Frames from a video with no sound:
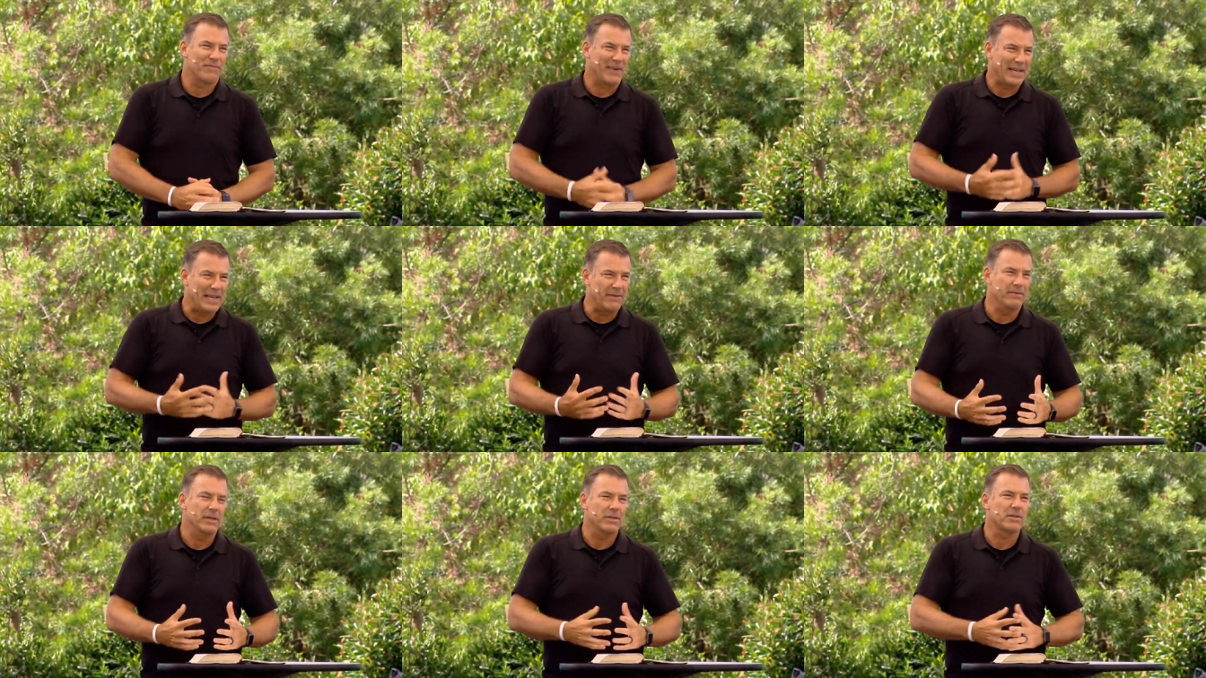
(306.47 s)

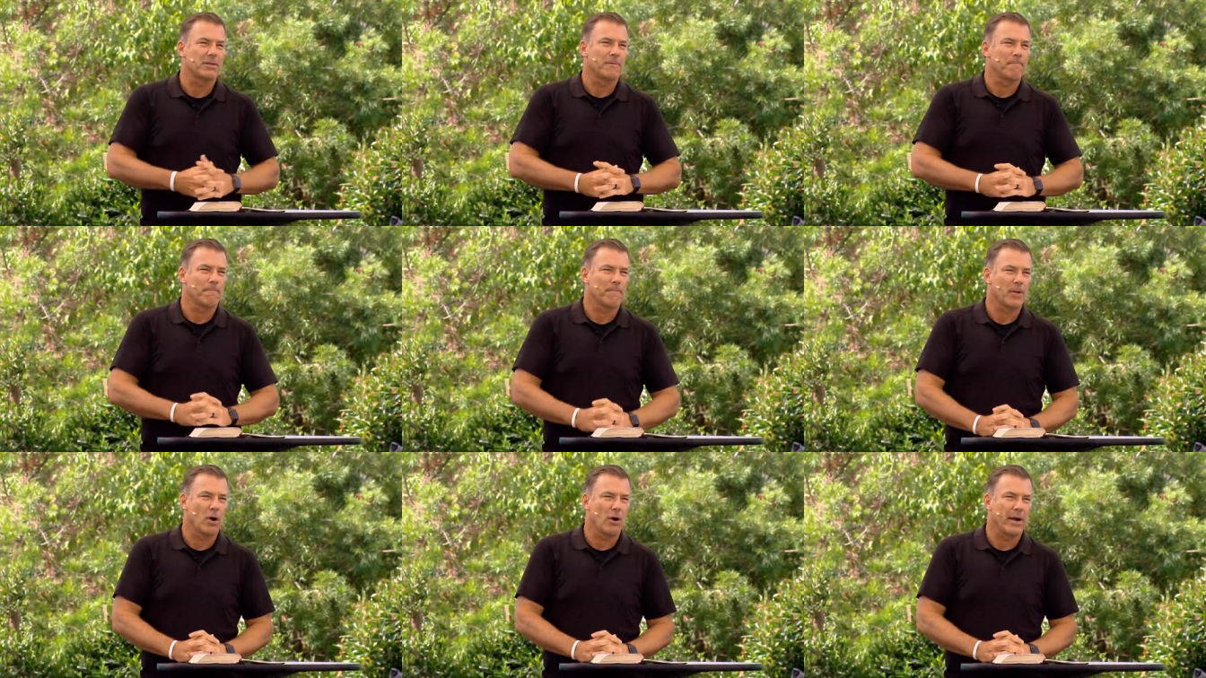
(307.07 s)
forgiveness.
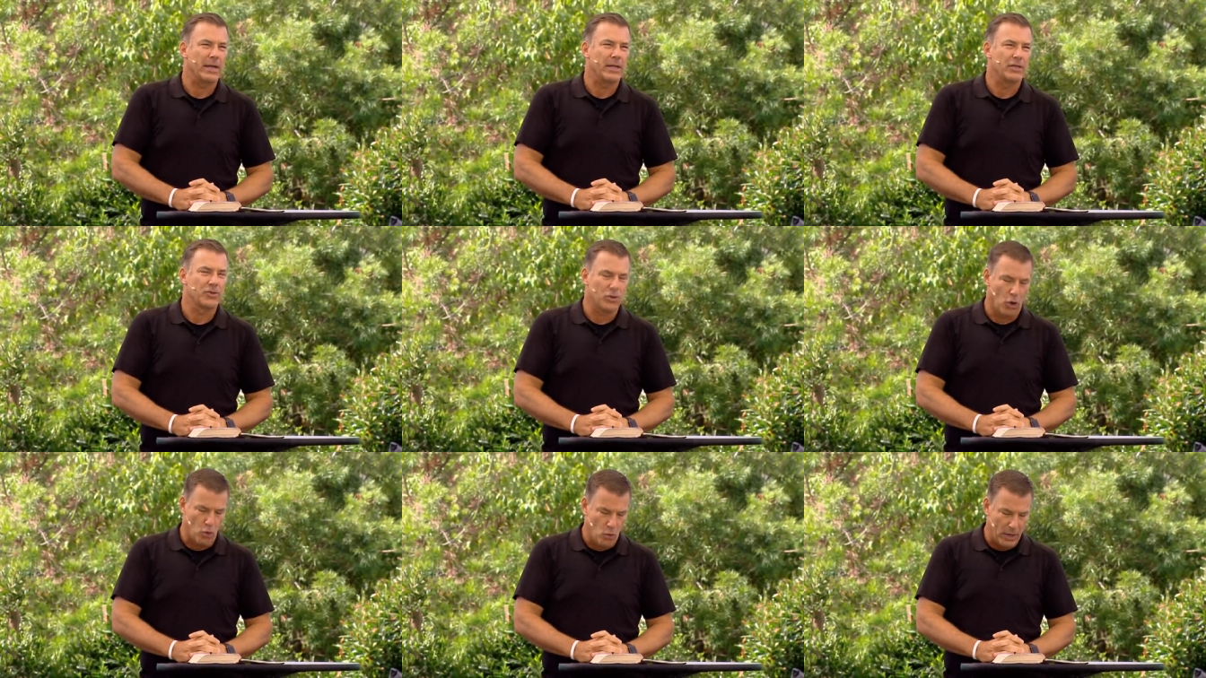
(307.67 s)
All right, and
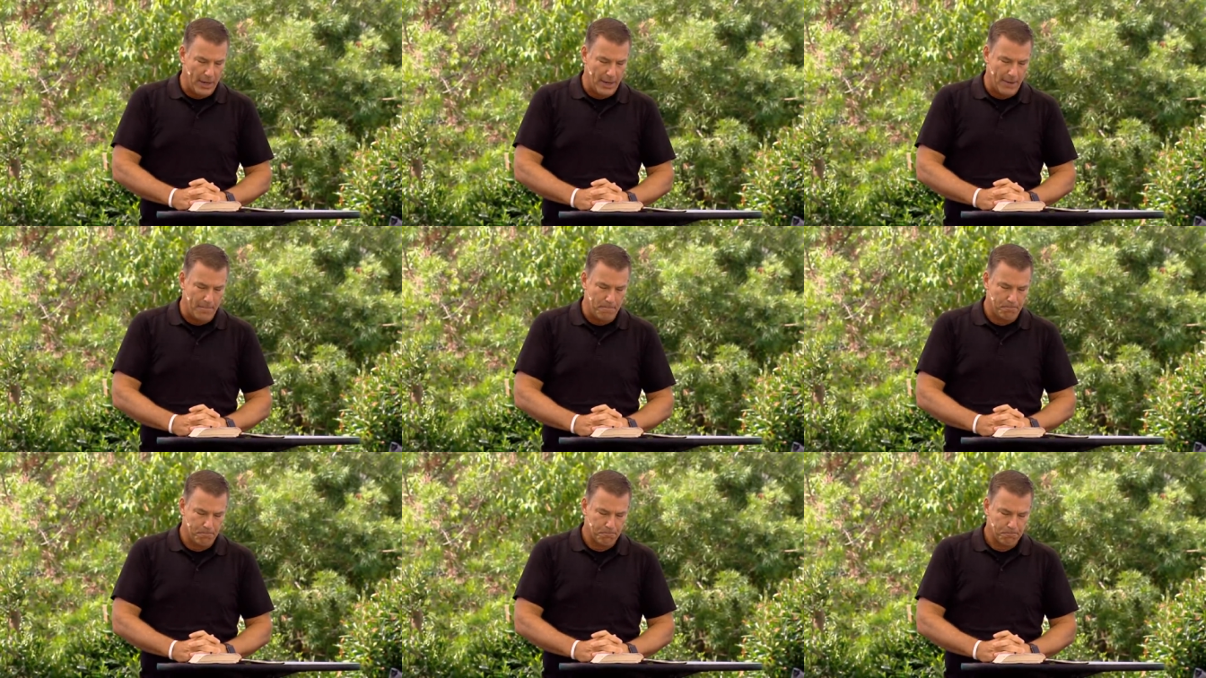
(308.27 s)
so um,